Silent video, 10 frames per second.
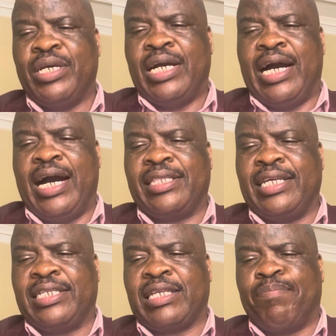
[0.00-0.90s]

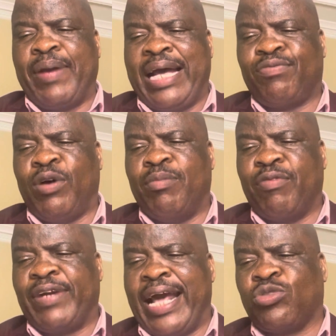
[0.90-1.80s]
it's a platform
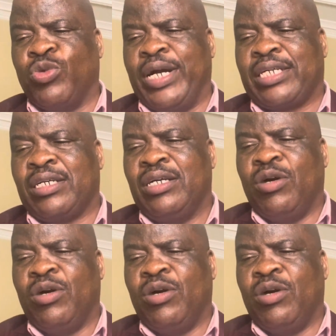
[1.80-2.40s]
of network